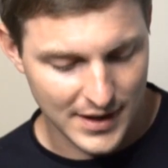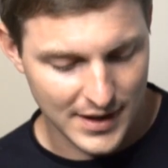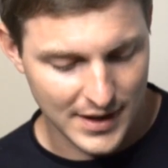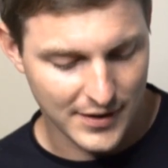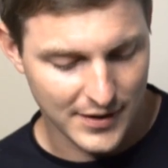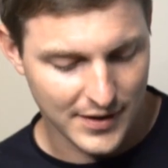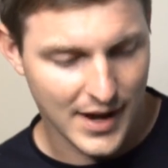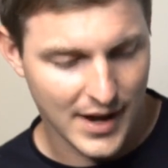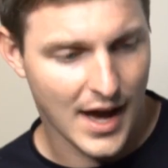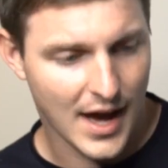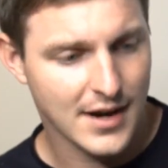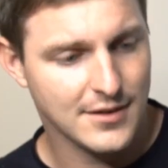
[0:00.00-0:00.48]

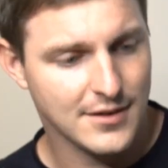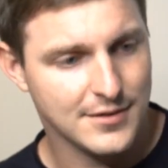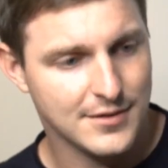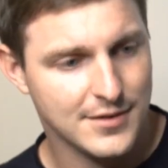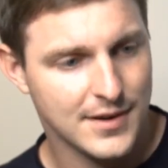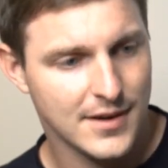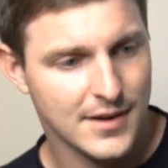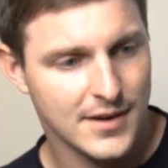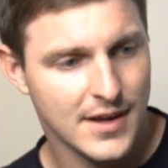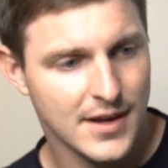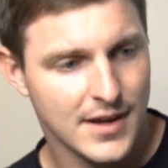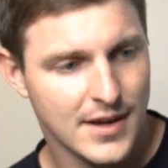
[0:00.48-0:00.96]
They're kind of
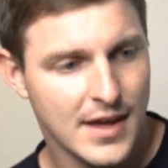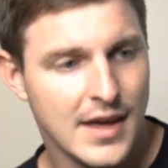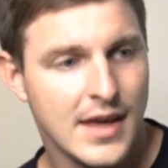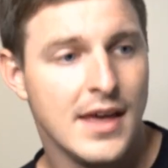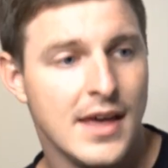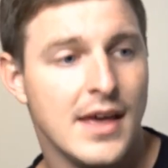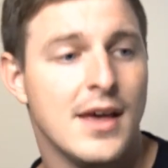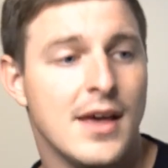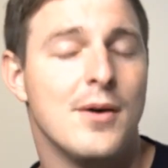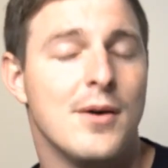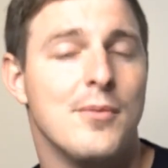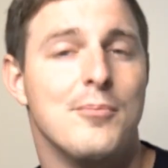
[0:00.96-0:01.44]

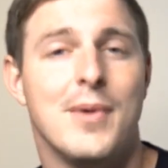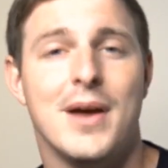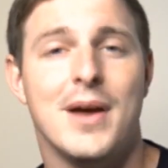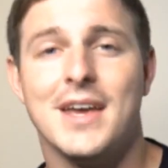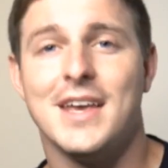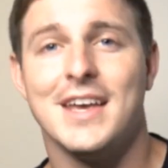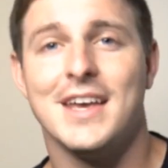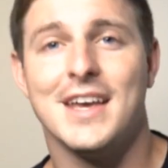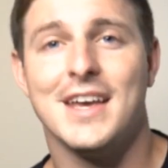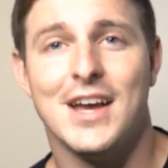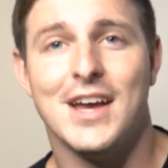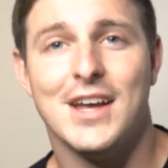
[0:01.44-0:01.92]

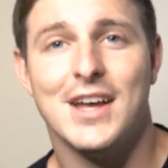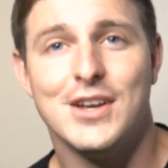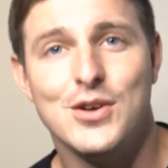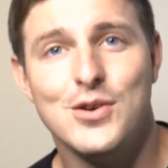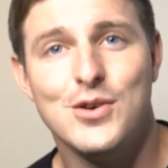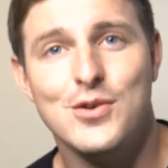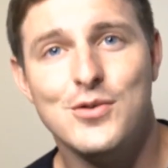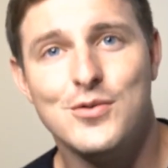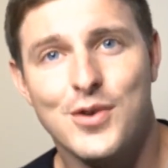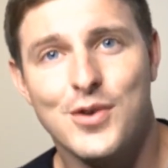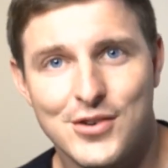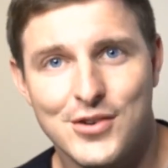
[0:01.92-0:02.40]
making a
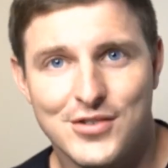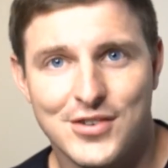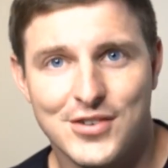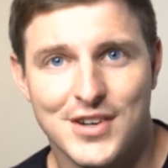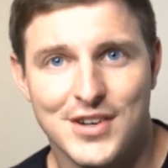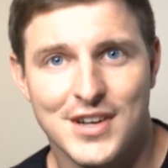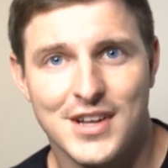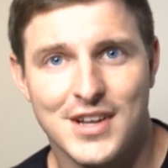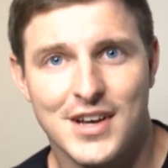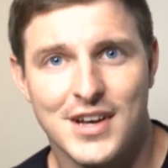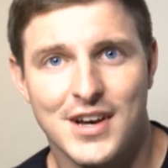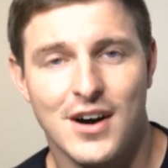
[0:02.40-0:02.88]
new
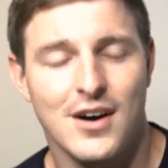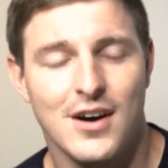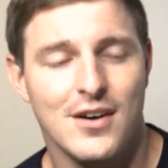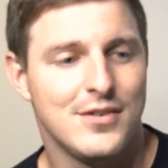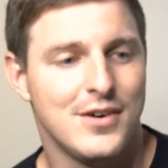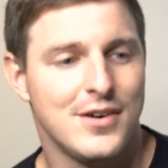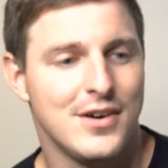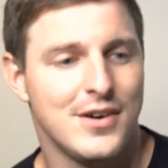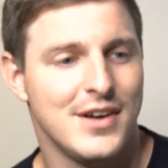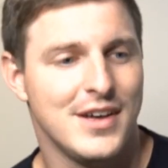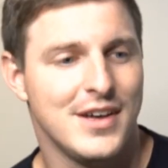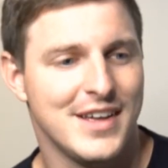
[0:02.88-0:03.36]
version
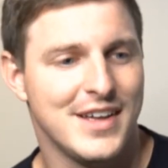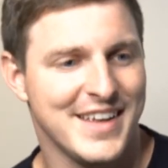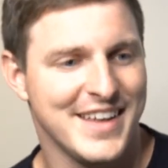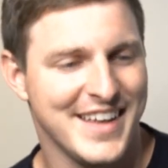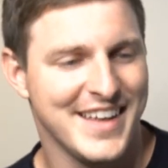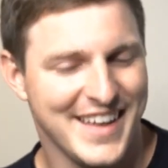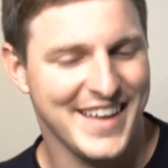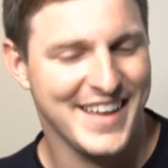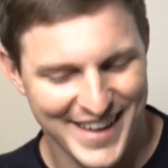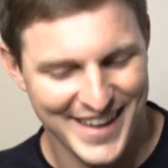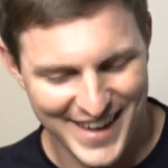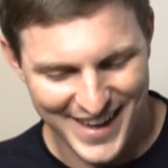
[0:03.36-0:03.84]
of
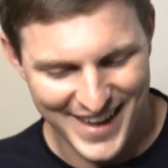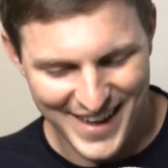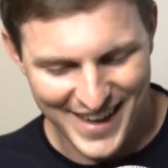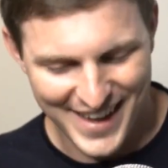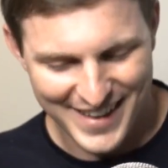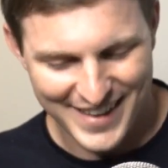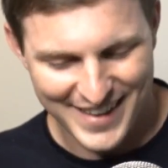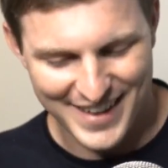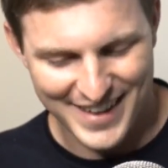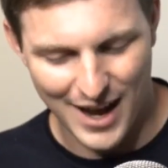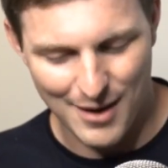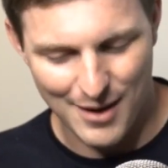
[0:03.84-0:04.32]

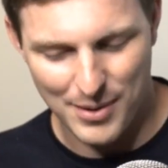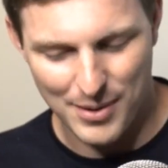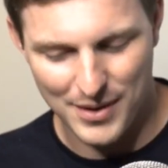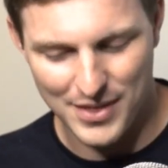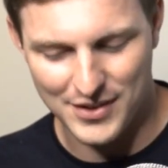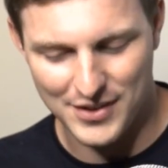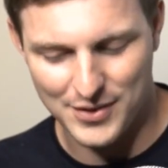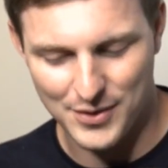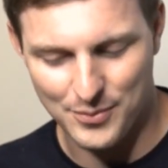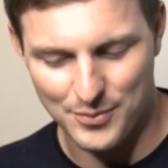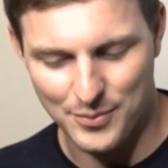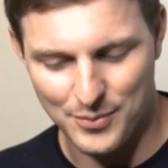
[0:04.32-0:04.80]
the iPad.
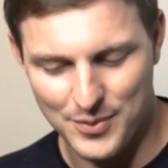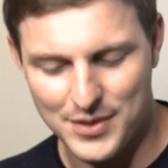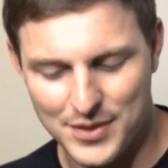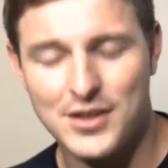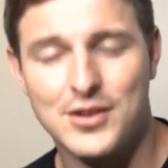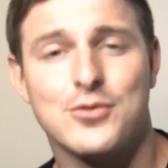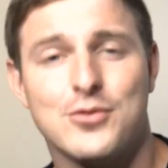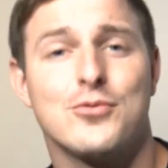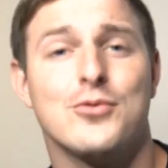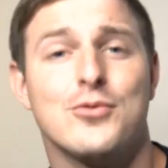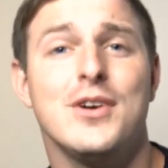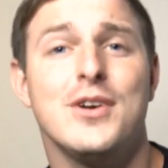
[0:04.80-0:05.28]
They said with
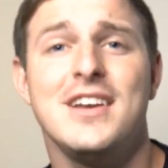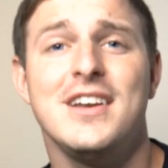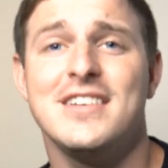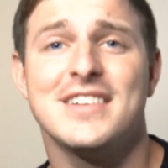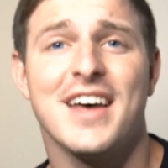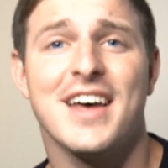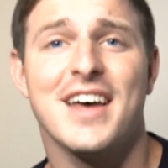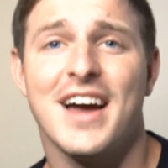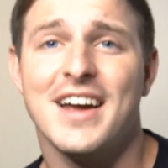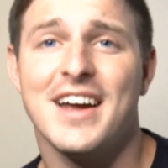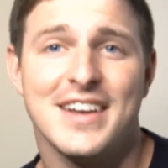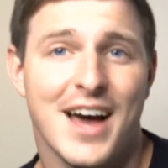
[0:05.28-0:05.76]
this
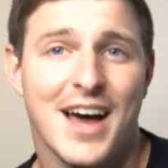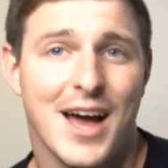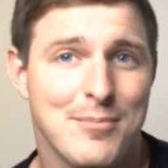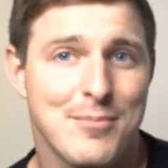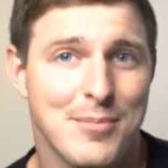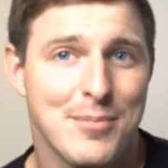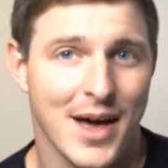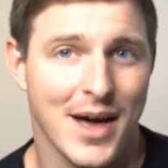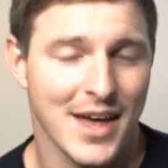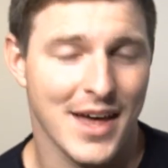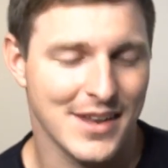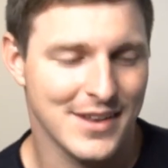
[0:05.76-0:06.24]
redesigned
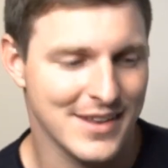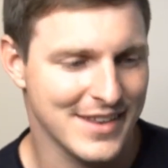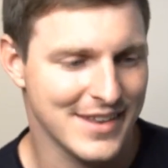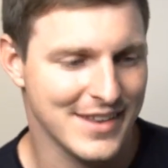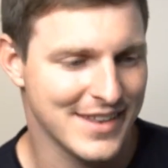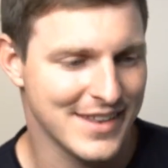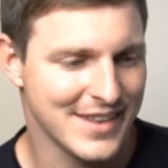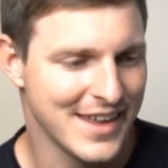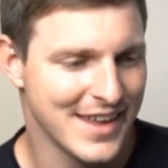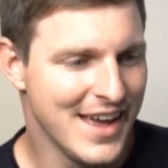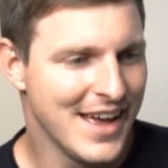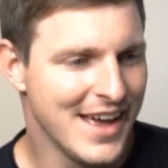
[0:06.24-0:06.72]
iPad, and
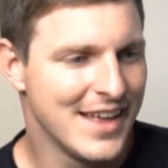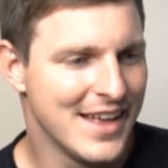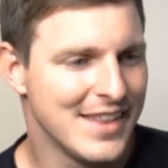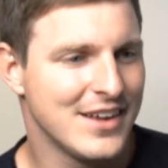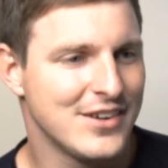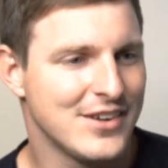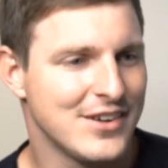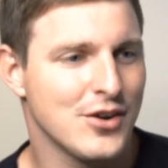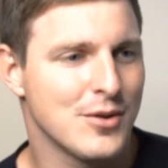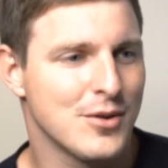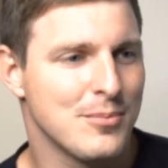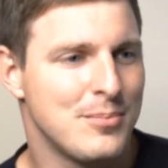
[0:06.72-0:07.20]
then
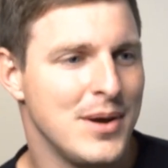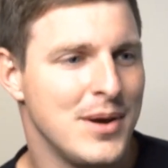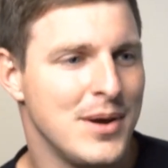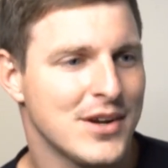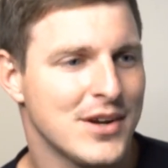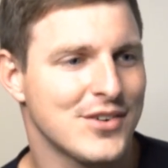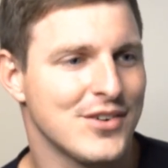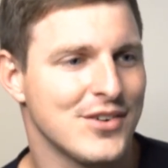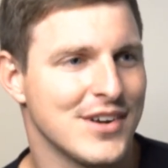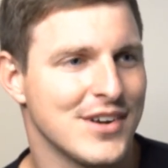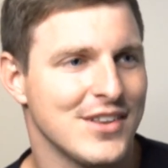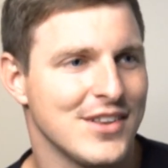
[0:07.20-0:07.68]
they showed a
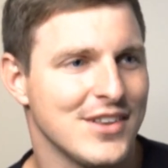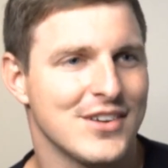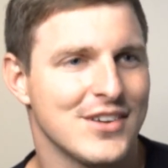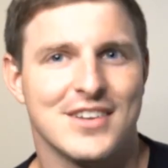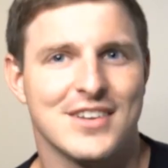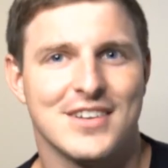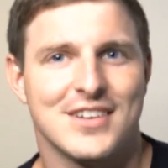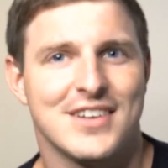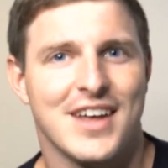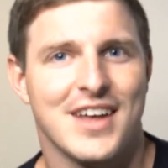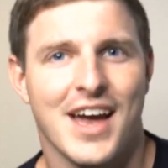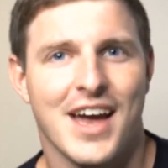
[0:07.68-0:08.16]
picture, and it looks
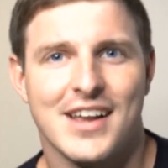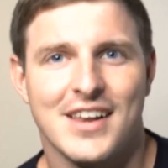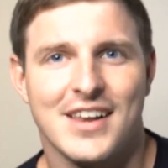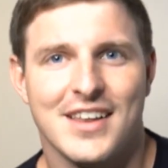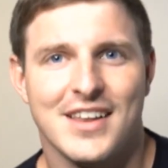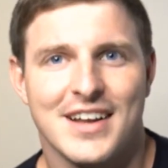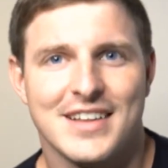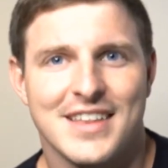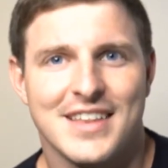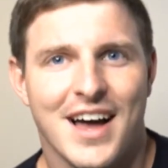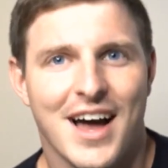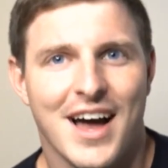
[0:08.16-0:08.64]
exactly
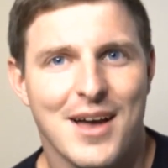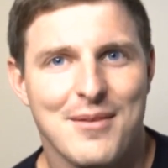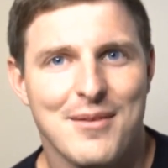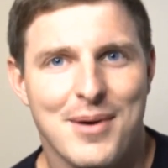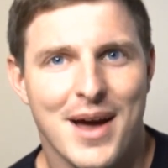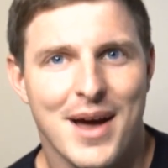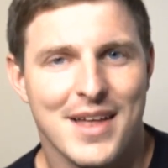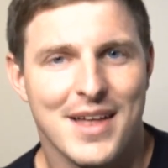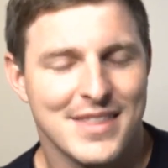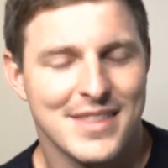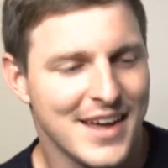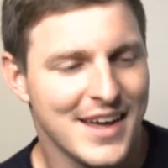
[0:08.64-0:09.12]
like the
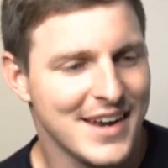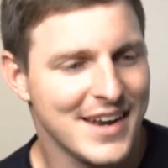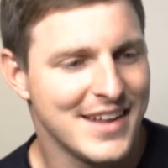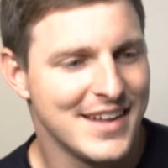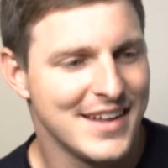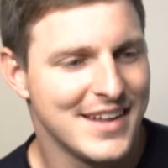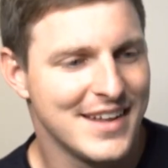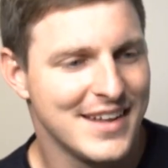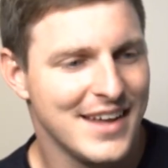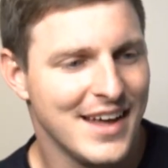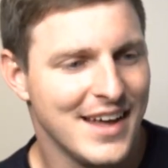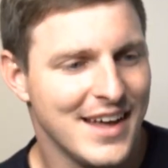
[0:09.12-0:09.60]
iPad that
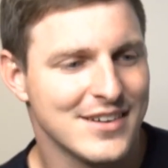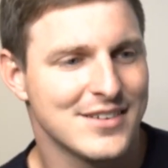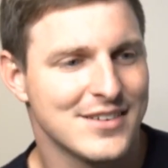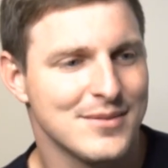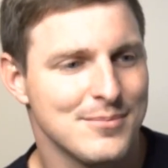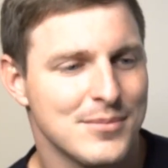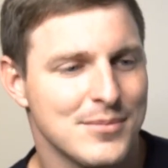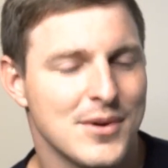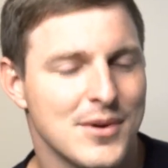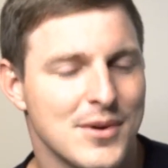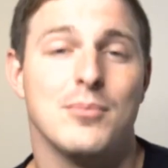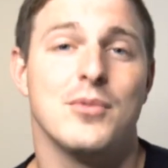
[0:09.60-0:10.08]
has
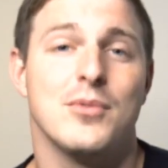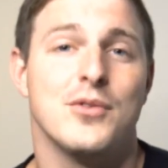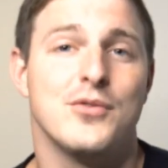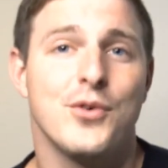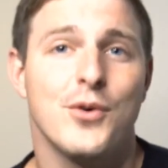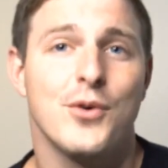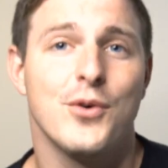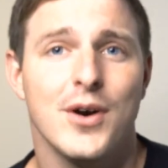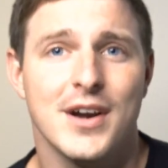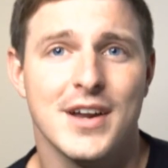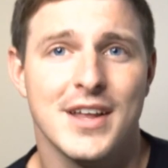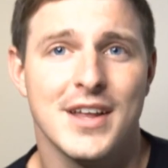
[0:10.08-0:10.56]
come
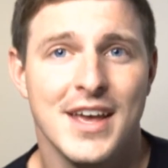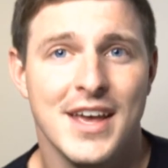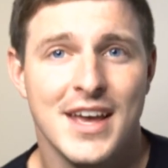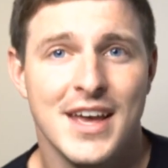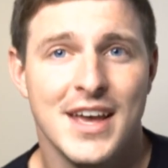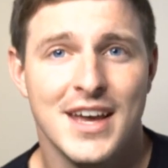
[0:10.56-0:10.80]
before it.